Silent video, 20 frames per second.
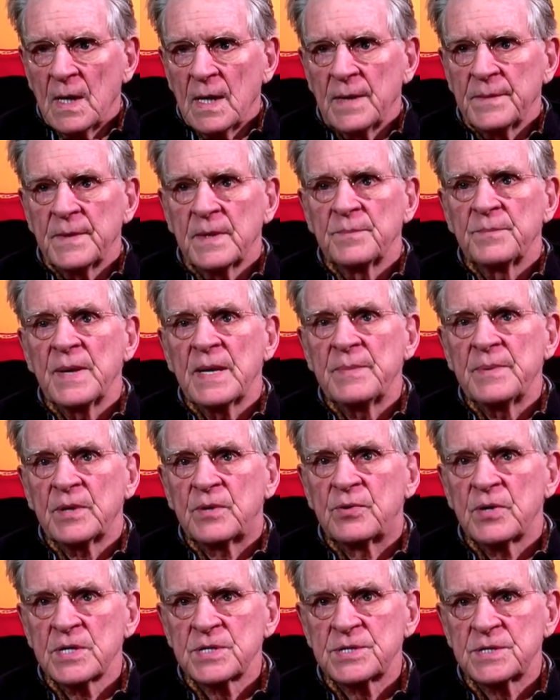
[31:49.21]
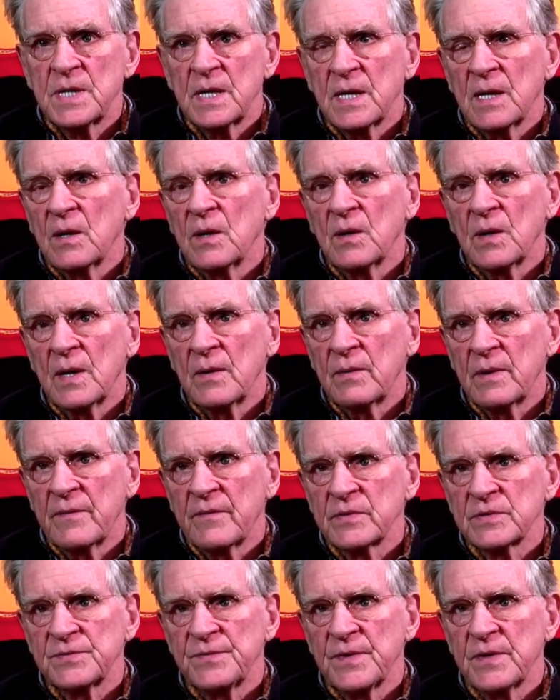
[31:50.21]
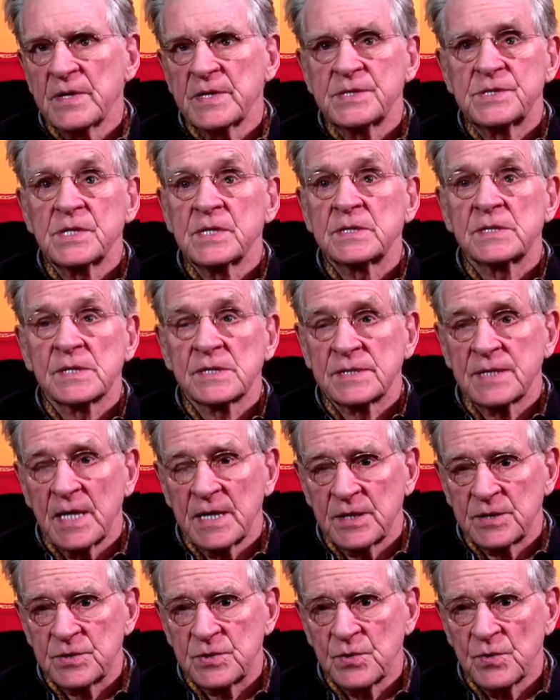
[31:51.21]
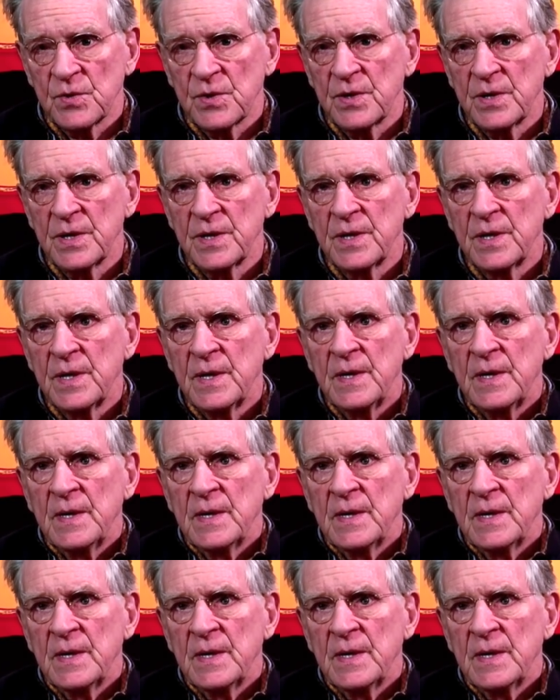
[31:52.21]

And then baby Krishna, however, is a very Jesus-like story.